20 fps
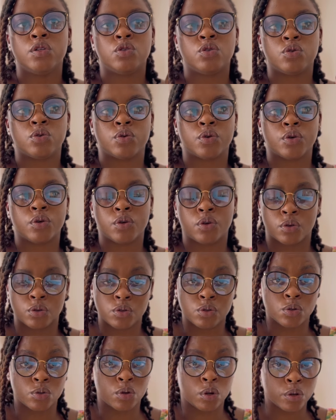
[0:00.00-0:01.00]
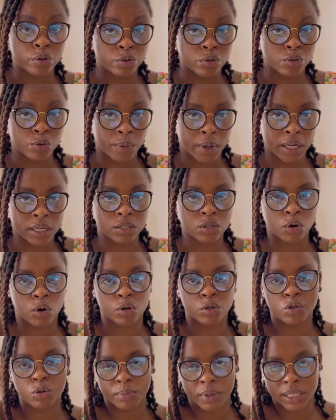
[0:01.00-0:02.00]
to you know to lose weight or
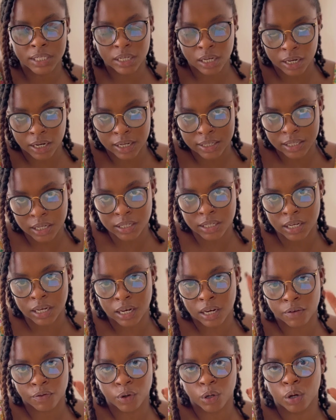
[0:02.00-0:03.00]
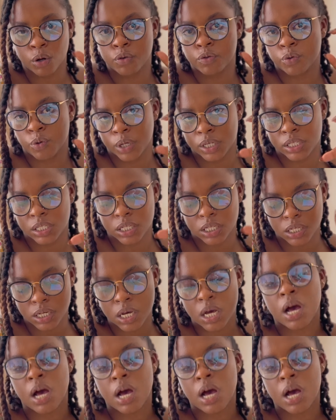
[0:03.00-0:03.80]
to maintain a certain level of weight